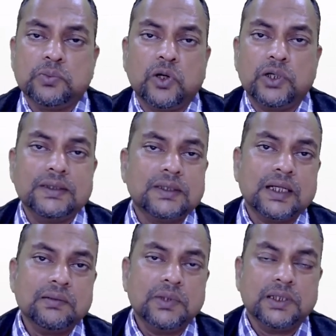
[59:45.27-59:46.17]
bodies
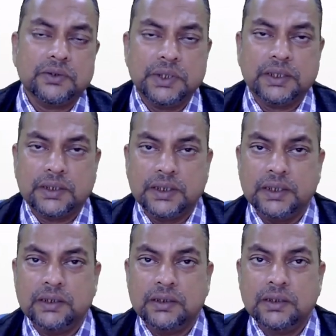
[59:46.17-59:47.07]
can be
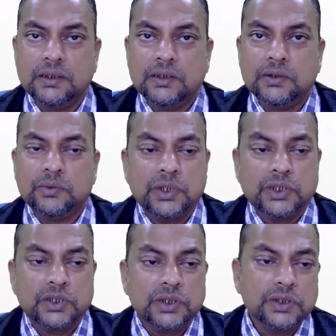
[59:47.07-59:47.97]
created
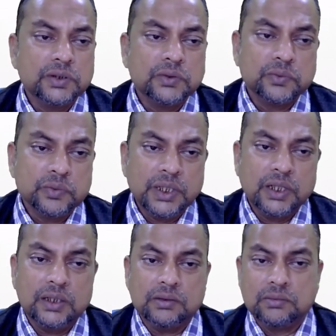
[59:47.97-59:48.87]
which
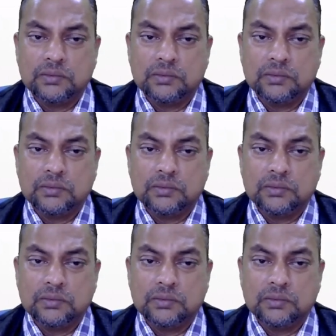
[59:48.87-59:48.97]
will